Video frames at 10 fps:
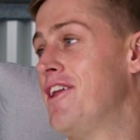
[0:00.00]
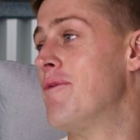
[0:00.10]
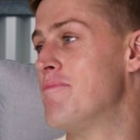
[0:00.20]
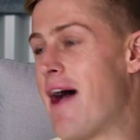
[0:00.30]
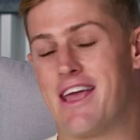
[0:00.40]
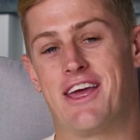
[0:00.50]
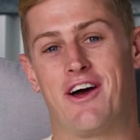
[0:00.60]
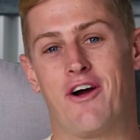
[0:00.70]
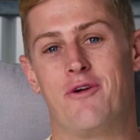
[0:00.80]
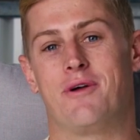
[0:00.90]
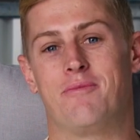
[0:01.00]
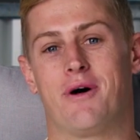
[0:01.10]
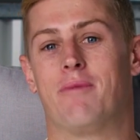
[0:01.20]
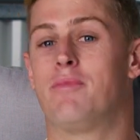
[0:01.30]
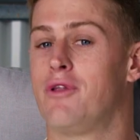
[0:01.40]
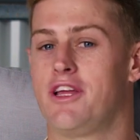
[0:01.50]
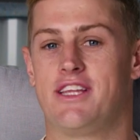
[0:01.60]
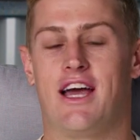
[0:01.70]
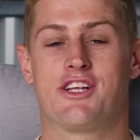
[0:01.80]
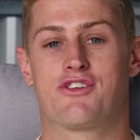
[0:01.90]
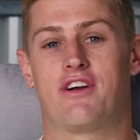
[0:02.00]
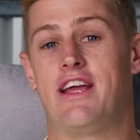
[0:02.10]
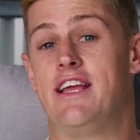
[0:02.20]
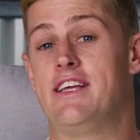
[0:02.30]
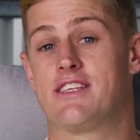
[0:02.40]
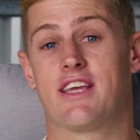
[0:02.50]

you know, make it open by pulling down trees,